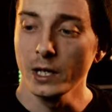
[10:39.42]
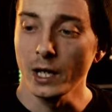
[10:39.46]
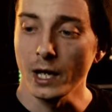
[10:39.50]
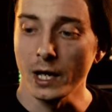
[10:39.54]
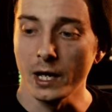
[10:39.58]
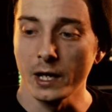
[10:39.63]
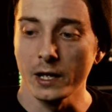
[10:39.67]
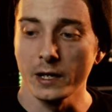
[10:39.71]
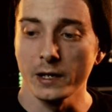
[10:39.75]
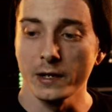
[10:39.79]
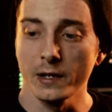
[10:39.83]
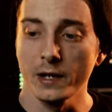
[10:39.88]

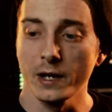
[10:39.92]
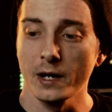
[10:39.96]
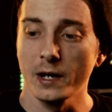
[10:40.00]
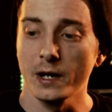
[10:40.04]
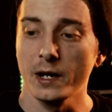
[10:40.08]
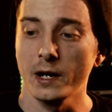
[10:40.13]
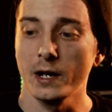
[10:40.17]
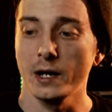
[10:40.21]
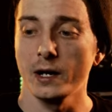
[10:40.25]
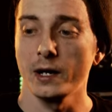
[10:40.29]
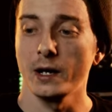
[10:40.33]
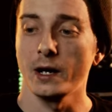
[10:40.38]
and
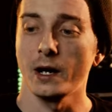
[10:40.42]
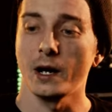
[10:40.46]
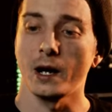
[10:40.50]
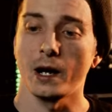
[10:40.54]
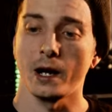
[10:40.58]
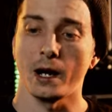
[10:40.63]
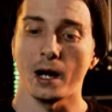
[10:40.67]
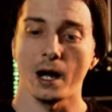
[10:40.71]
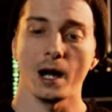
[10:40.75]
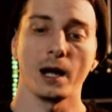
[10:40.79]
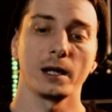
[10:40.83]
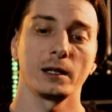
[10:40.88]
uh,
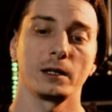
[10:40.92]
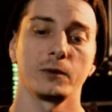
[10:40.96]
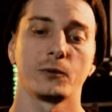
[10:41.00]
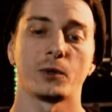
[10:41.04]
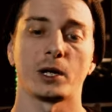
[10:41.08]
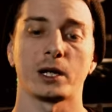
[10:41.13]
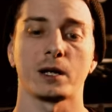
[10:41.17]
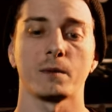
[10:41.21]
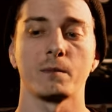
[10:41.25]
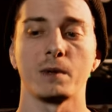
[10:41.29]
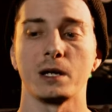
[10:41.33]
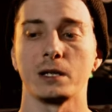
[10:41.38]
highly
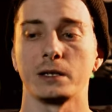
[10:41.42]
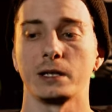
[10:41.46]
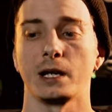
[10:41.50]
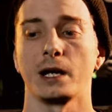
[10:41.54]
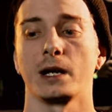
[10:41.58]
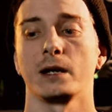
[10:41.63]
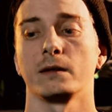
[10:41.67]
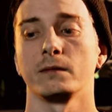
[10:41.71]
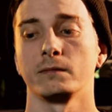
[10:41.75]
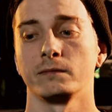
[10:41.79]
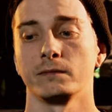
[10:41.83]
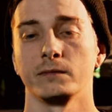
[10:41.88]
recommend
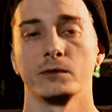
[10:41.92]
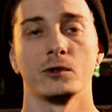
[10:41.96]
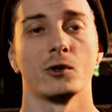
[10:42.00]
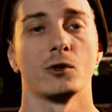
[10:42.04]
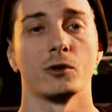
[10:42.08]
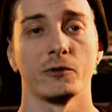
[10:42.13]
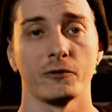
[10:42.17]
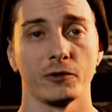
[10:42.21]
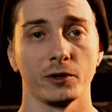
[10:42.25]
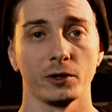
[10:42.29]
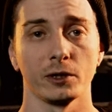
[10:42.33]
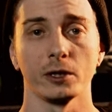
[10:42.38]
that. No
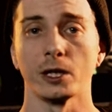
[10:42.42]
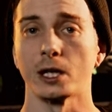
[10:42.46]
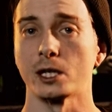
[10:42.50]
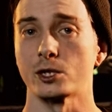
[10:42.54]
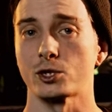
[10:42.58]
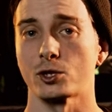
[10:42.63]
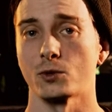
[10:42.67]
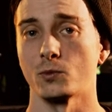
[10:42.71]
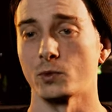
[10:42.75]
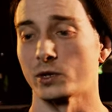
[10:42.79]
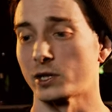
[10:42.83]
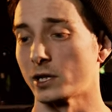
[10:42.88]

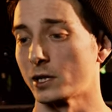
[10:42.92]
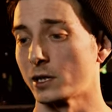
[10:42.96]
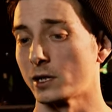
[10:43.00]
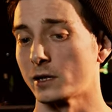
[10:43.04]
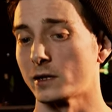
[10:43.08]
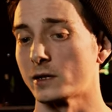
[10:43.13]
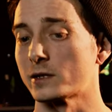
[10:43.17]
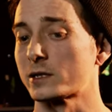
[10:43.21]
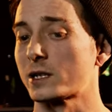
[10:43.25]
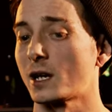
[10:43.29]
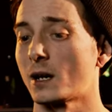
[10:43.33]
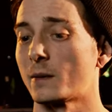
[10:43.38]
affiliation with any of
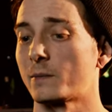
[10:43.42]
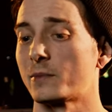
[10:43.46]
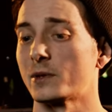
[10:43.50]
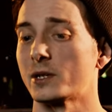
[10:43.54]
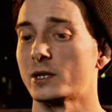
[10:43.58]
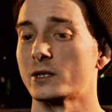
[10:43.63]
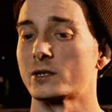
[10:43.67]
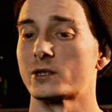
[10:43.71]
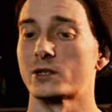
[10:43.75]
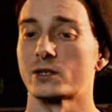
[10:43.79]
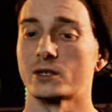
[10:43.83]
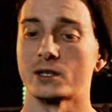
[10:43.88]
these
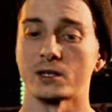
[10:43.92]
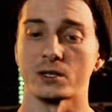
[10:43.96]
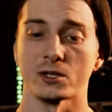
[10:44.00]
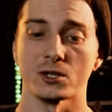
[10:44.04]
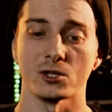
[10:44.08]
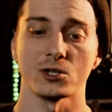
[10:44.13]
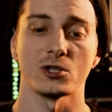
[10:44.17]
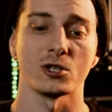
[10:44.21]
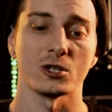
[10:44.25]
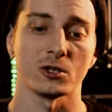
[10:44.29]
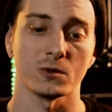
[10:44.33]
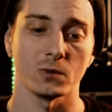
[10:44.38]
companies. This
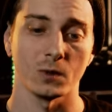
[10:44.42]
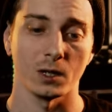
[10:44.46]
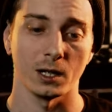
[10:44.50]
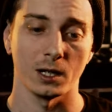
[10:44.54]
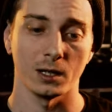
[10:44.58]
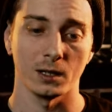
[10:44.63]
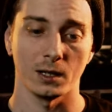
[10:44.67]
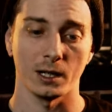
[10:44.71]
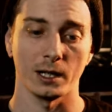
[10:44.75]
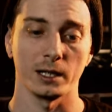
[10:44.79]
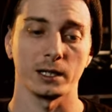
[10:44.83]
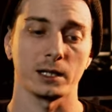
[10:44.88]
is just what I
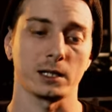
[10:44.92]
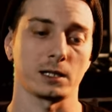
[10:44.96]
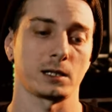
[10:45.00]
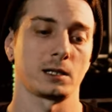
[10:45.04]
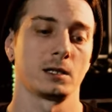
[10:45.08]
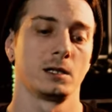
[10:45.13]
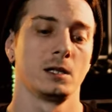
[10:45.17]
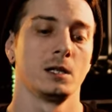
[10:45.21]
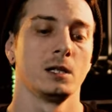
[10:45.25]
like.